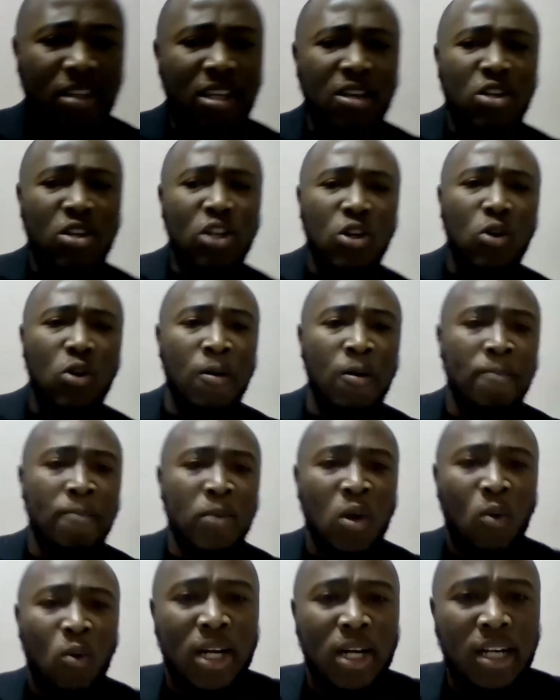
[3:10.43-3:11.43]
You know,
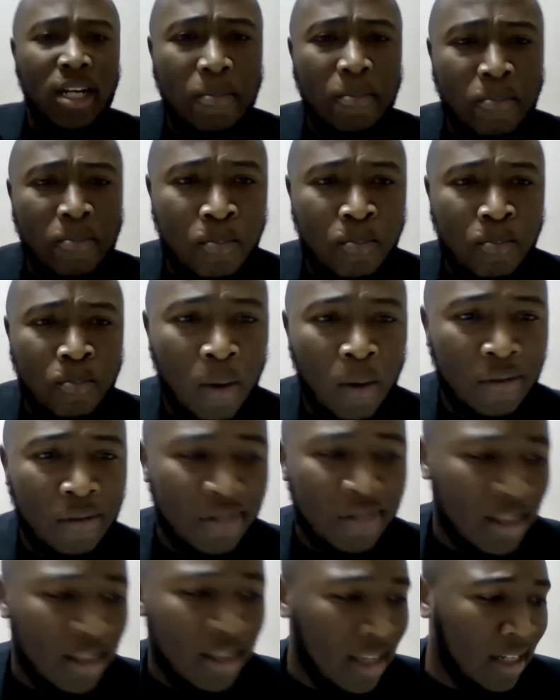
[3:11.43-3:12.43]
one of the
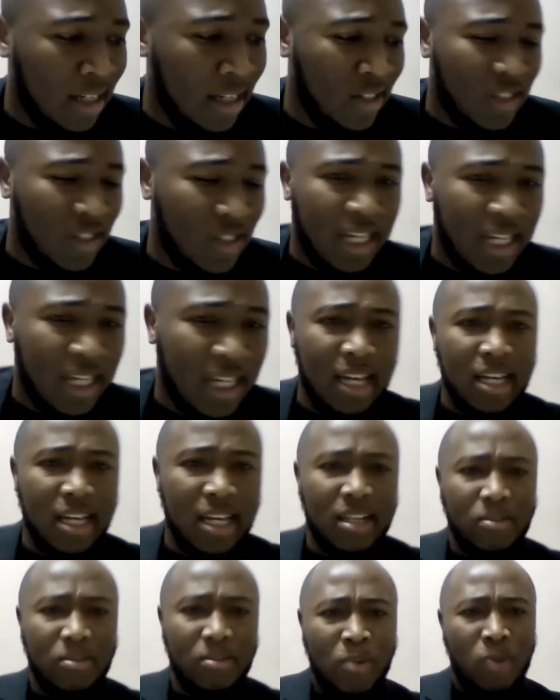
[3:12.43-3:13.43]
powerful things and uh,
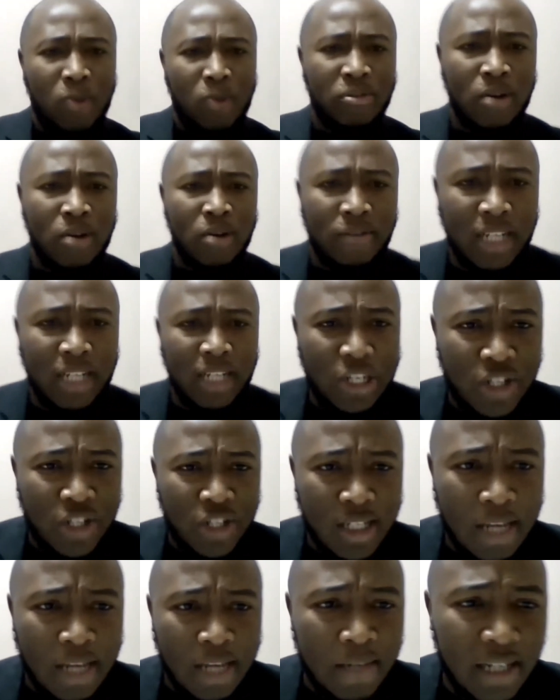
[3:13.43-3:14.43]
powerful
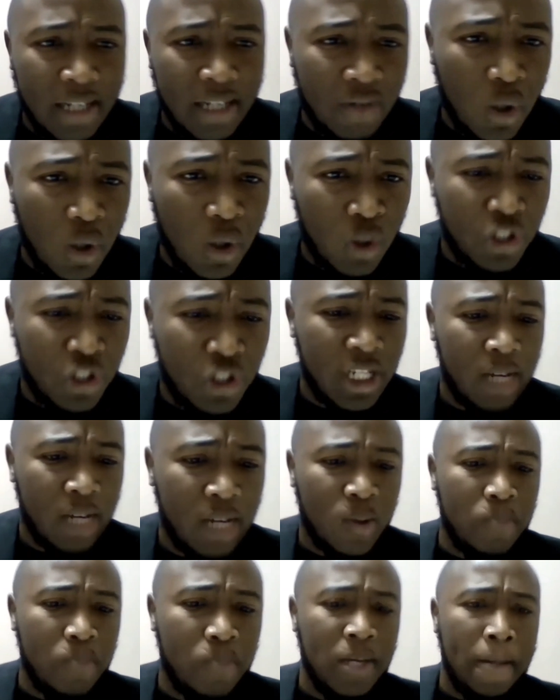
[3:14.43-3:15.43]
revelations I believe the Lord shared
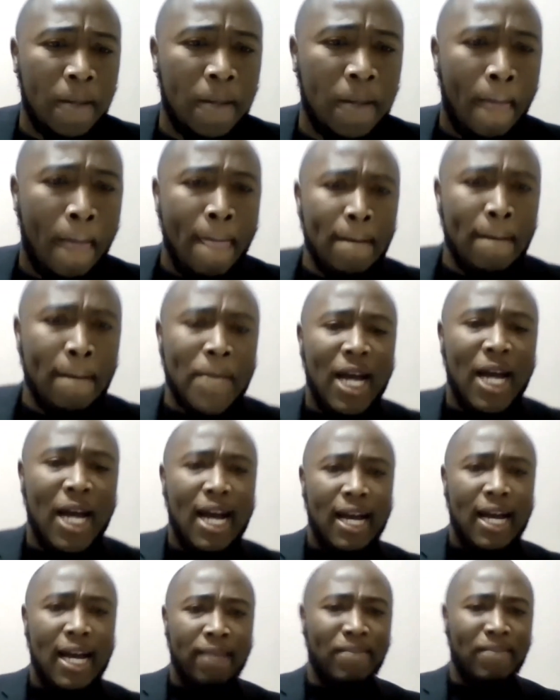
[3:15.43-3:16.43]
with me
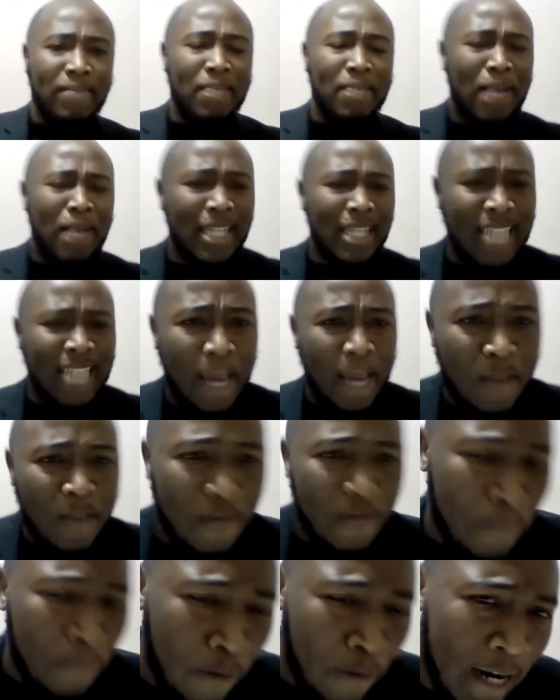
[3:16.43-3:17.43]
uh, in my time
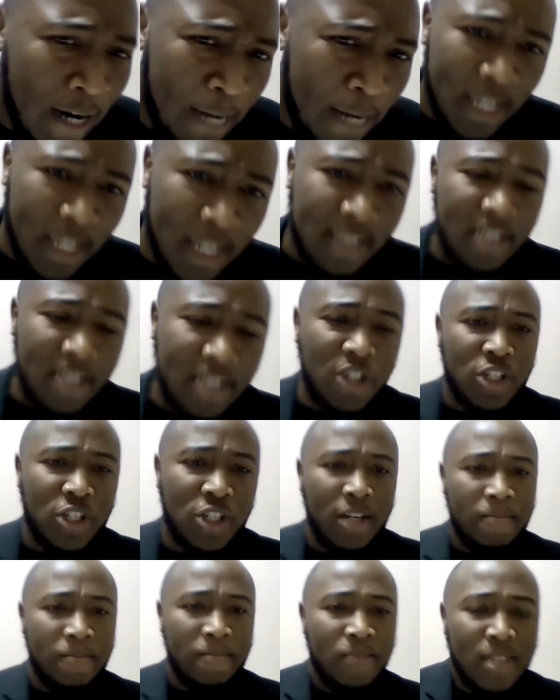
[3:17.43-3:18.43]
of prayer and
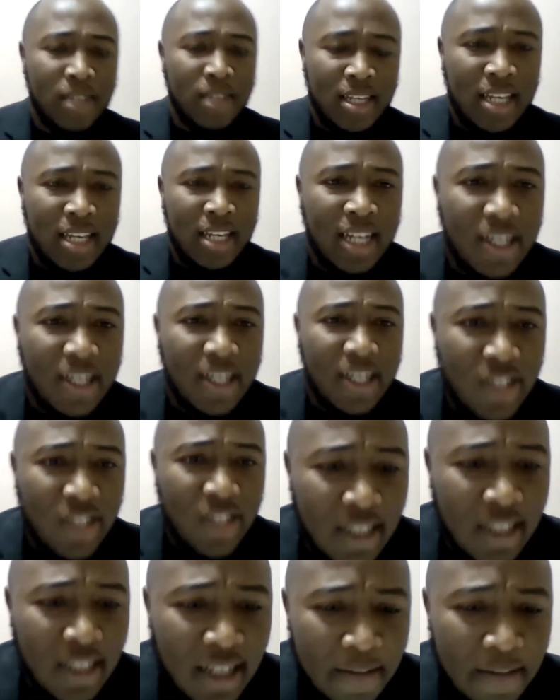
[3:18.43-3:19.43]
meditation
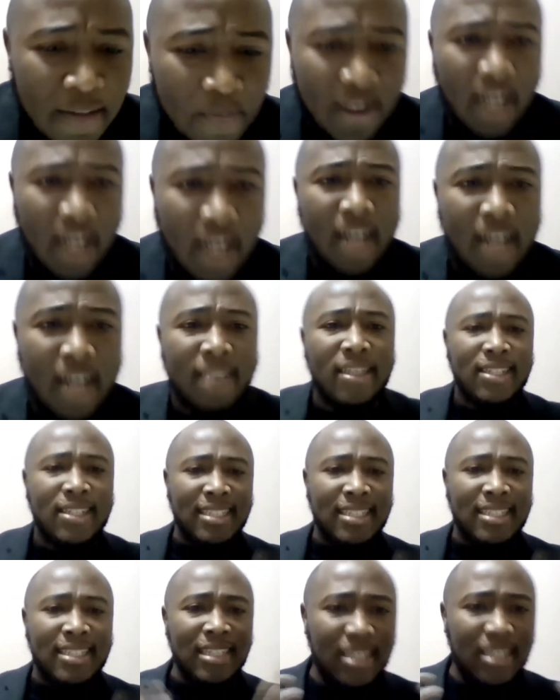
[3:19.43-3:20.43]
concerning uh,
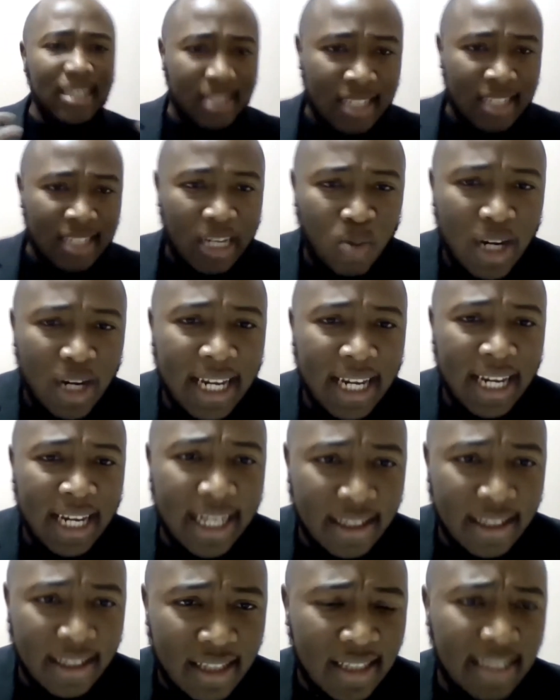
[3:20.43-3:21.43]
this season that we're
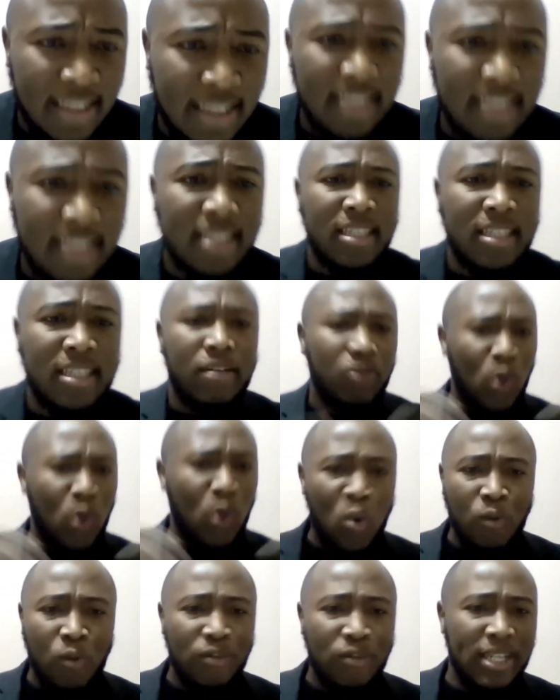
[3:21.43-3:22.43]
in, this season of
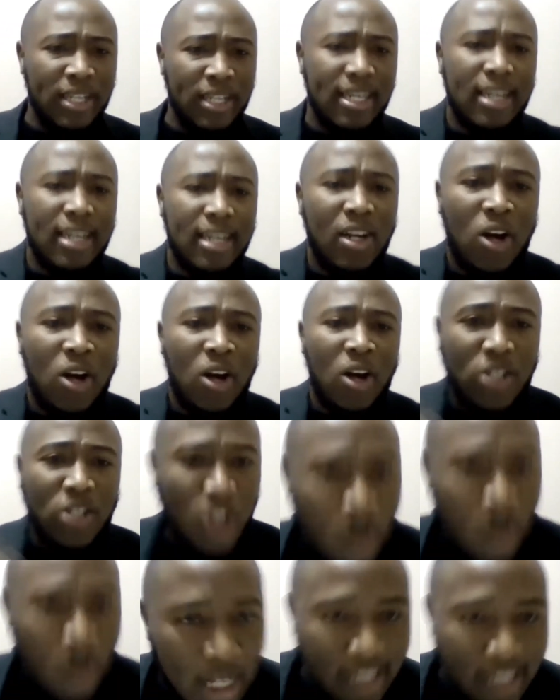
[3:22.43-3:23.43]
COVID and
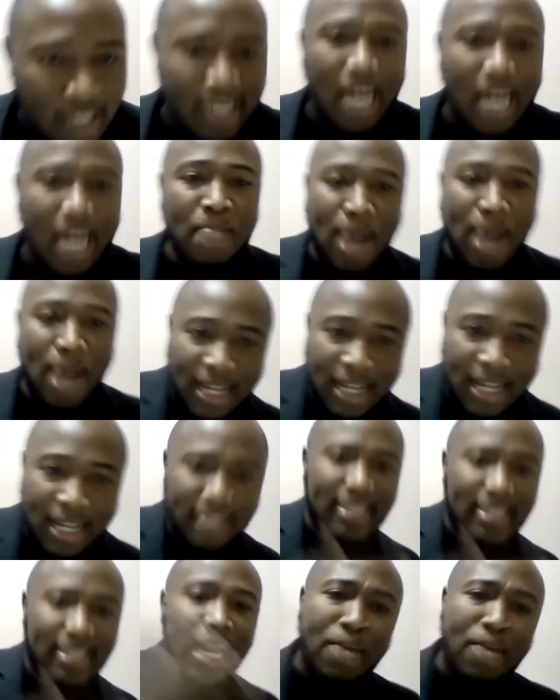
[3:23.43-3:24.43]
lockdown and start back and
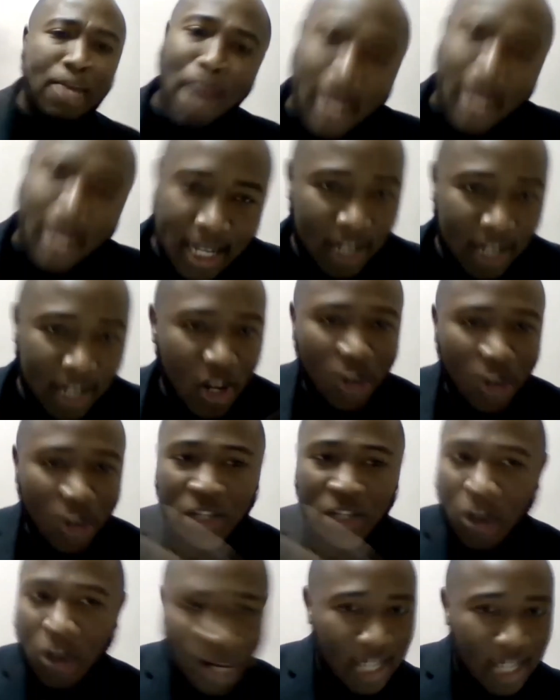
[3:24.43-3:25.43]
start back and
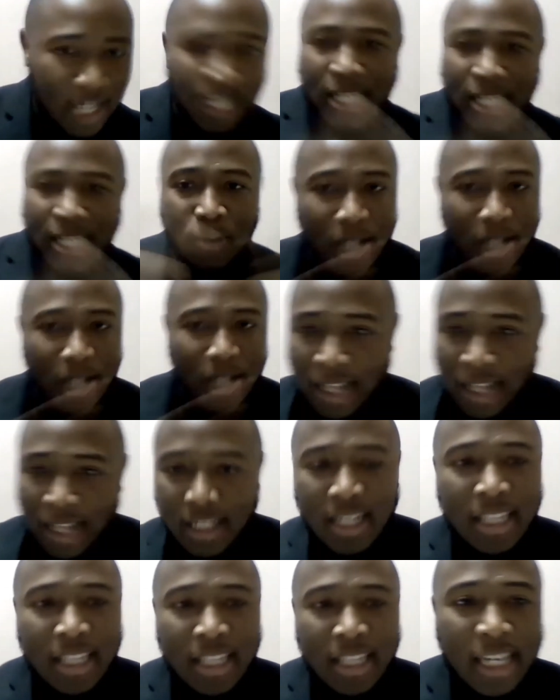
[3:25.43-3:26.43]
lockdown and, and all of that
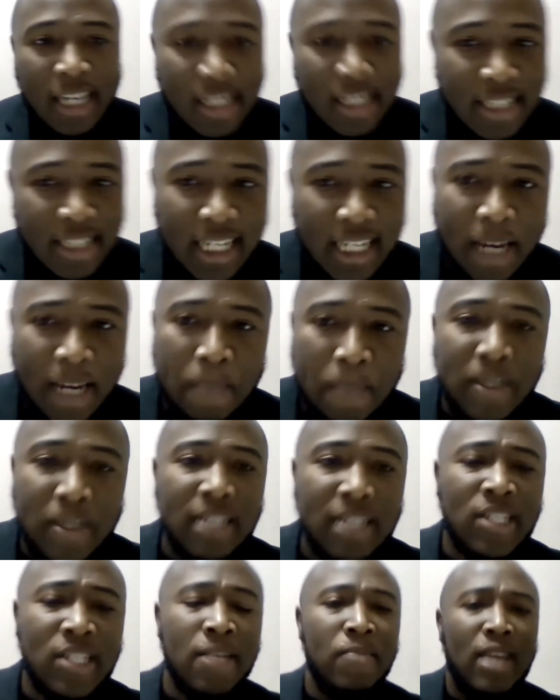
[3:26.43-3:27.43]
that is taking
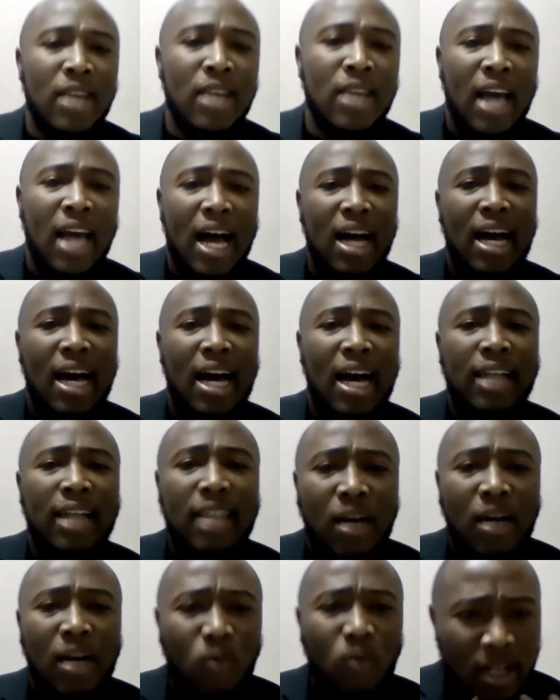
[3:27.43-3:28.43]
place. Uh, I,
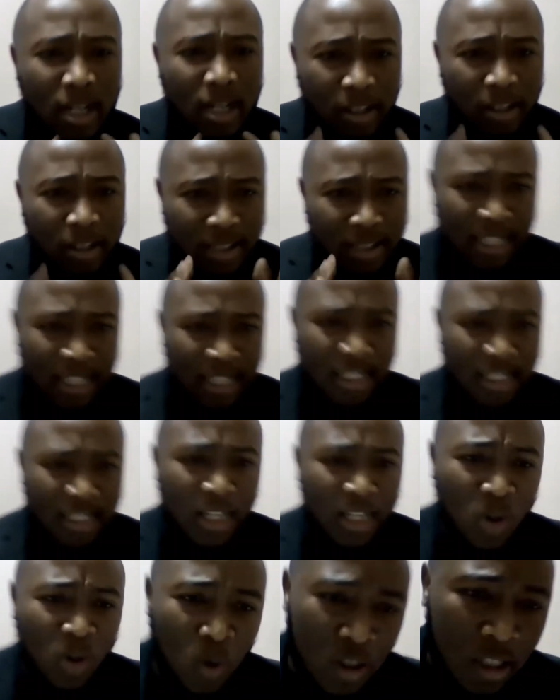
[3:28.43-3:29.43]
I, one of the things that
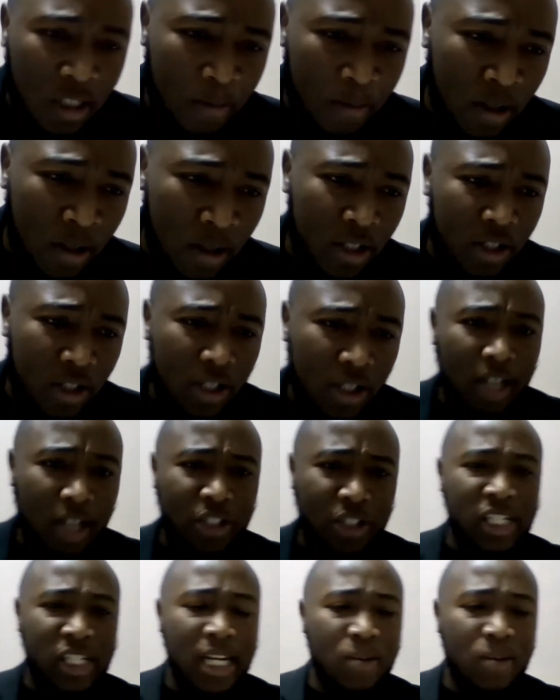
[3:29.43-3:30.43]
the Holy Spirit uh,
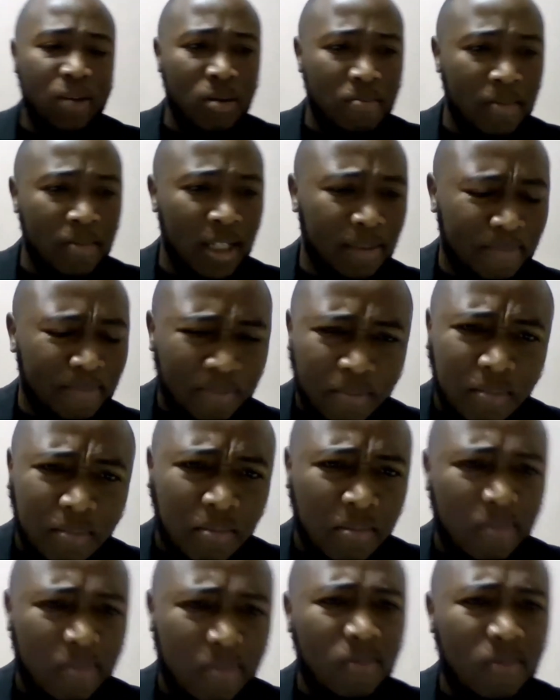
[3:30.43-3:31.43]
shared with me
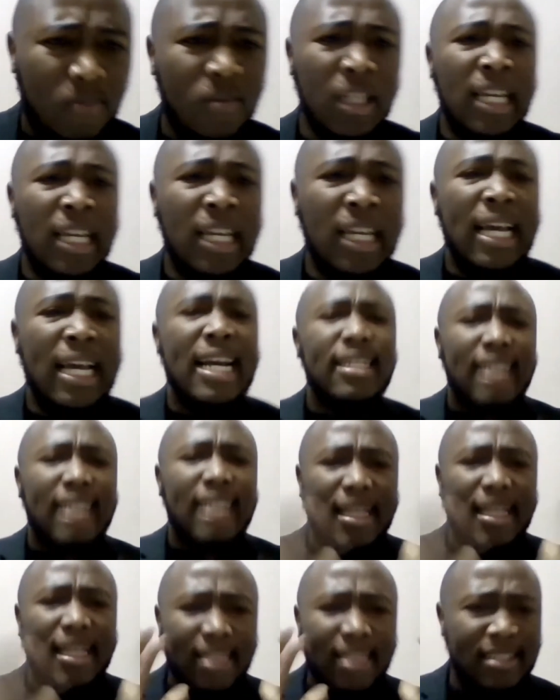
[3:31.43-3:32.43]
is
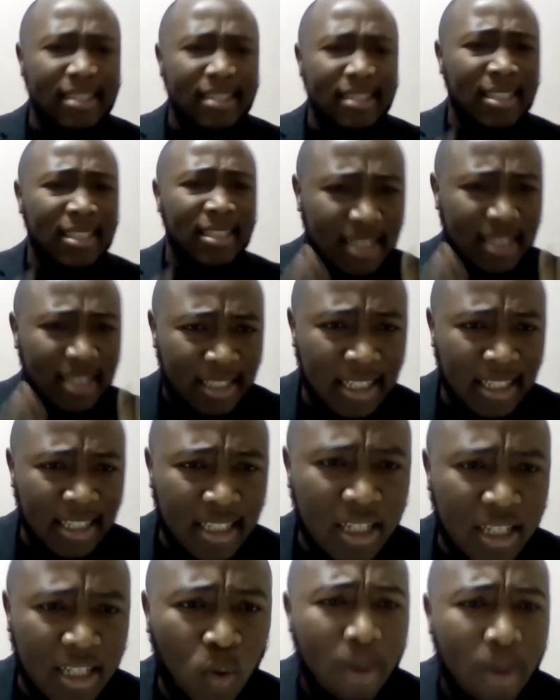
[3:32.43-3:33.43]
that this is a
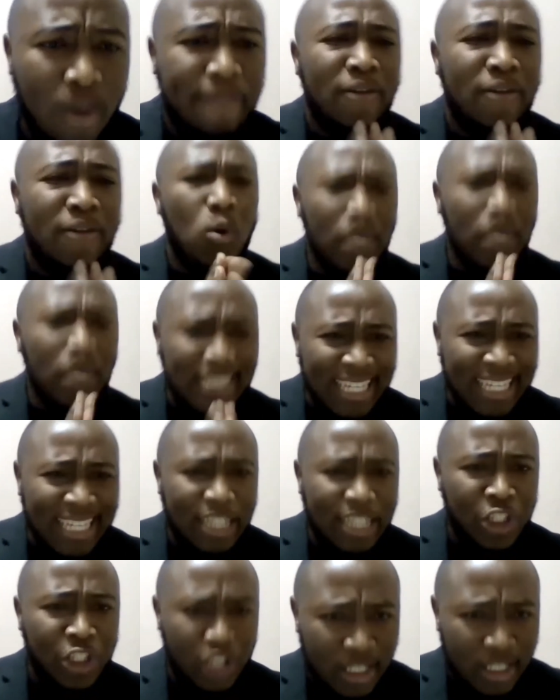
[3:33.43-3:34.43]
season where
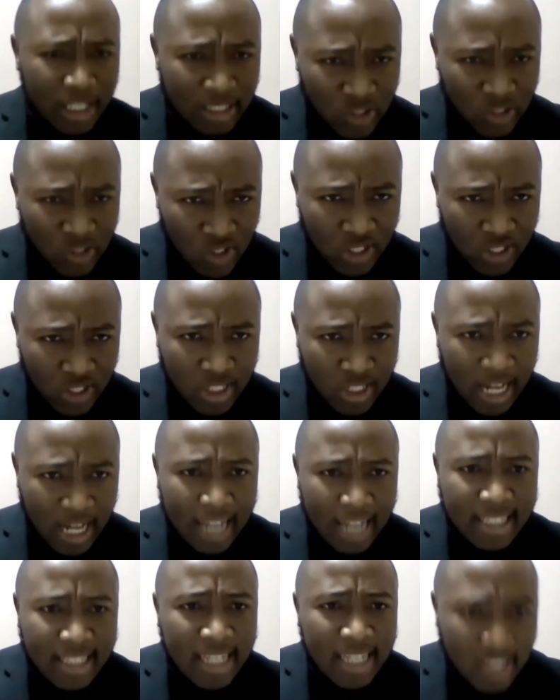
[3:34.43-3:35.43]
foundations are
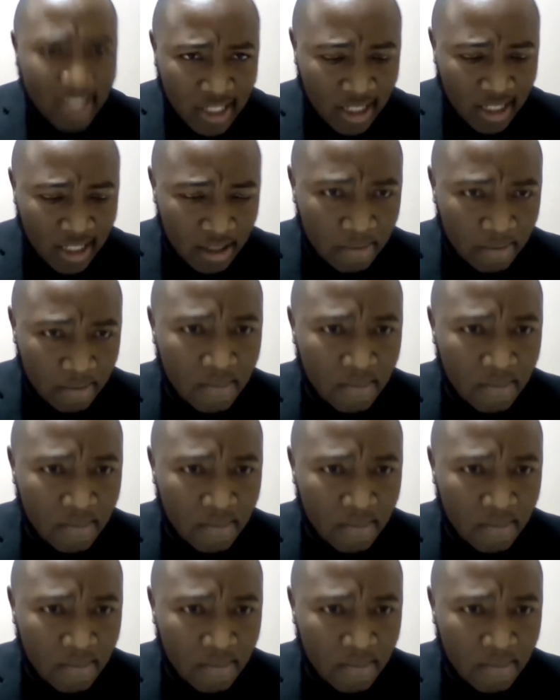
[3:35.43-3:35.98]
tested.